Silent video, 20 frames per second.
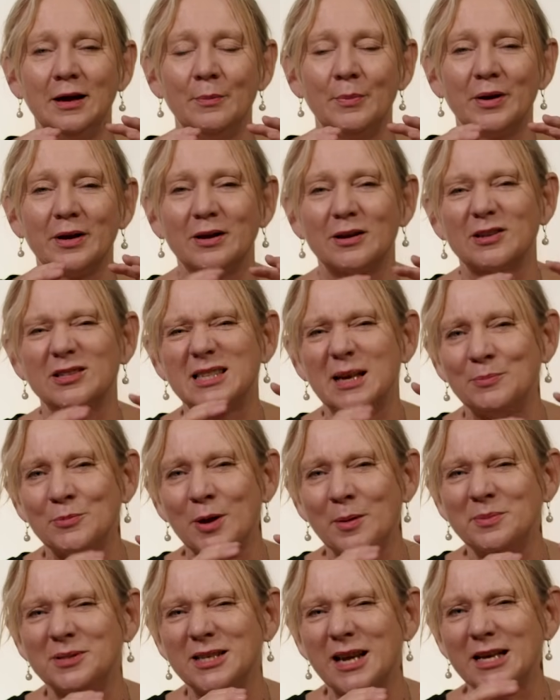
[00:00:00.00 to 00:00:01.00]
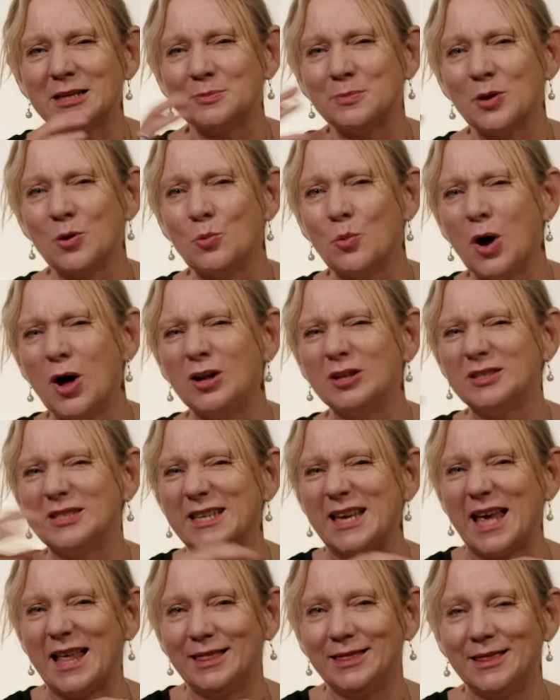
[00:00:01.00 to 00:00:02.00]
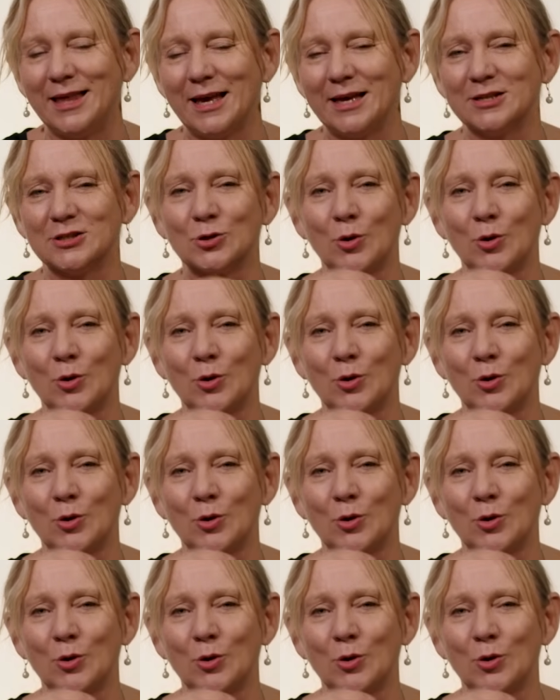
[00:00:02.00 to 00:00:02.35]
But it sometimes takes me a while to get there.